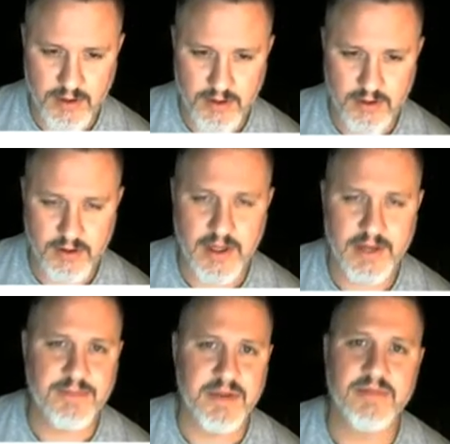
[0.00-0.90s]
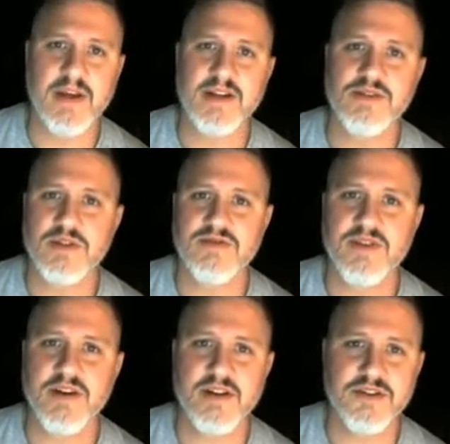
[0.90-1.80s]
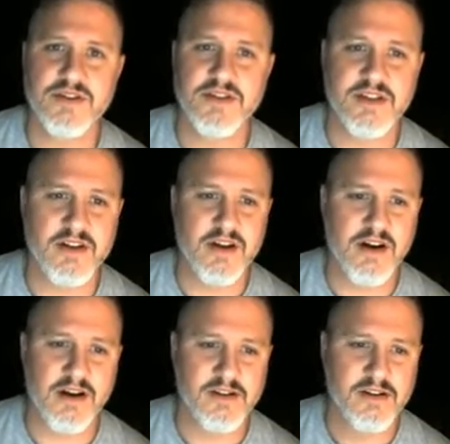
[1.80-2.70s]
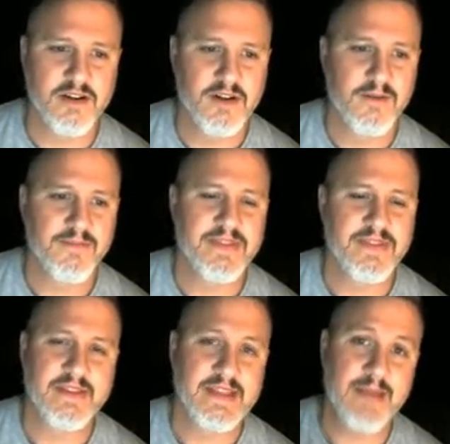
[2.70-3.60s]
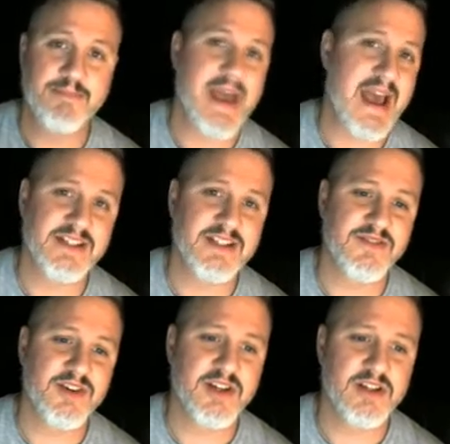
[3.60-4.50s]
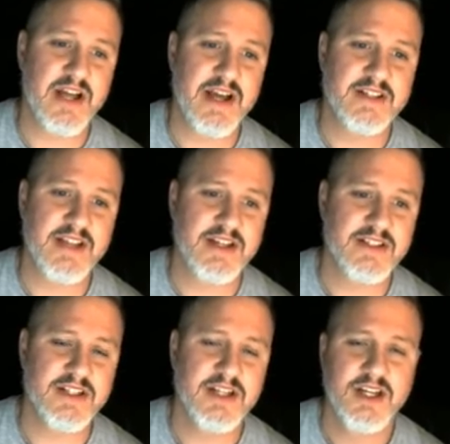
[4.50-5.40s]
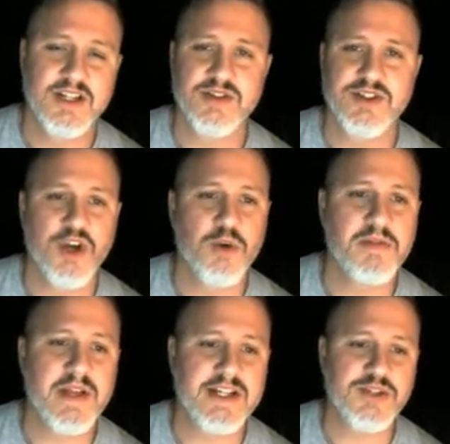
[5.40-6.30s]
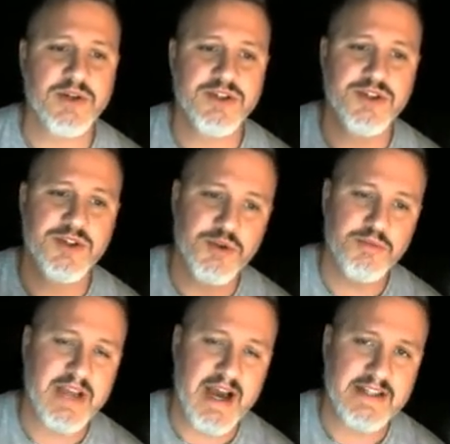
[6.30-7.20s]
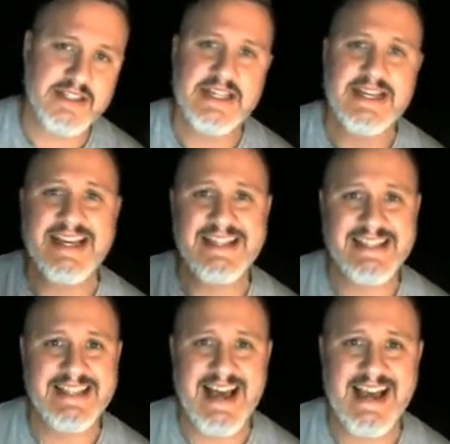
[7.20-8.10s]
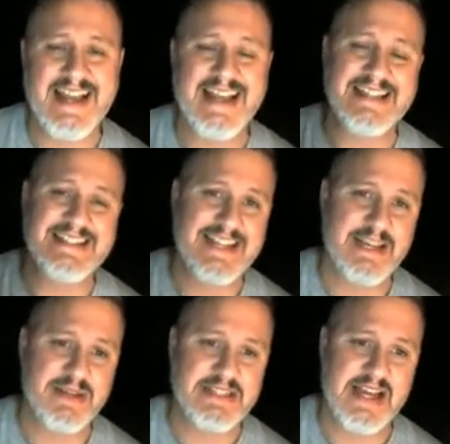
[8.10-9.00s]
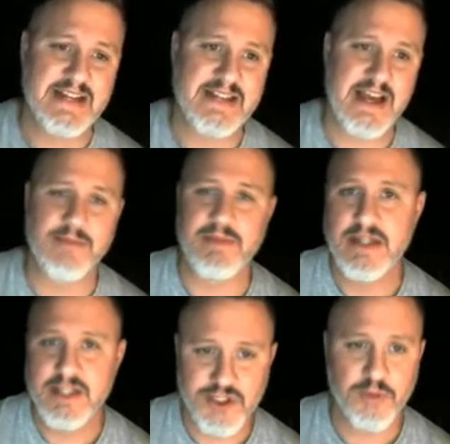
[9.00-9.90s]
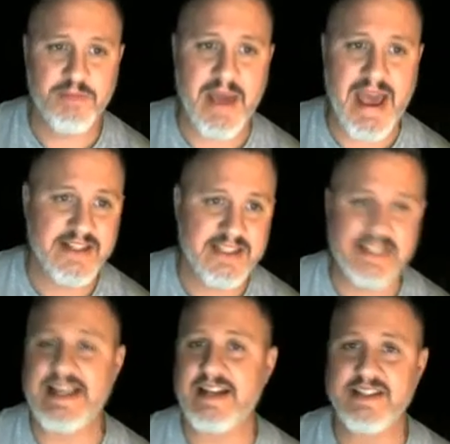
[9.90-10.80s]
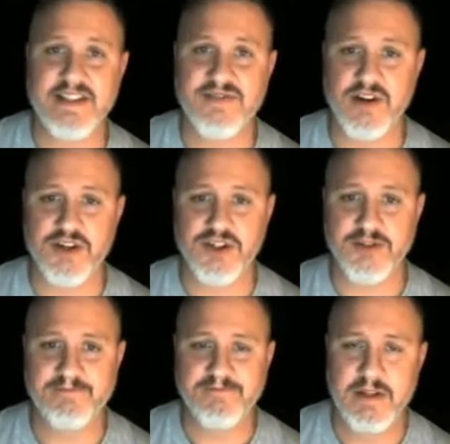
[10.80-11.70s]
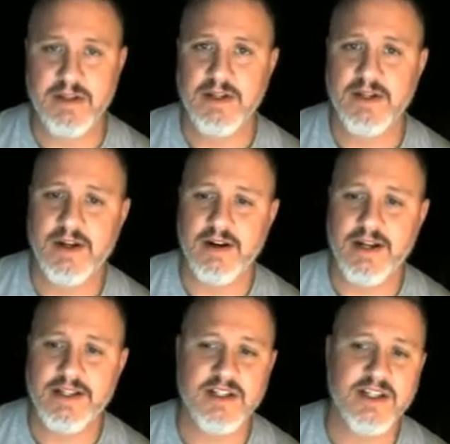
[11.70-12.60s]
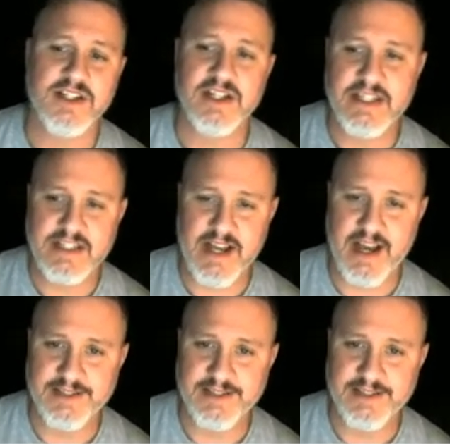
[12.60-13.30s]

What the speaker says: Well, that beep test wasn't very interesting at all. That passed the vertical line test. There's no place where two dots hit the line at the same exact time. So it passed. That is a function. All right, so let's look at this guy.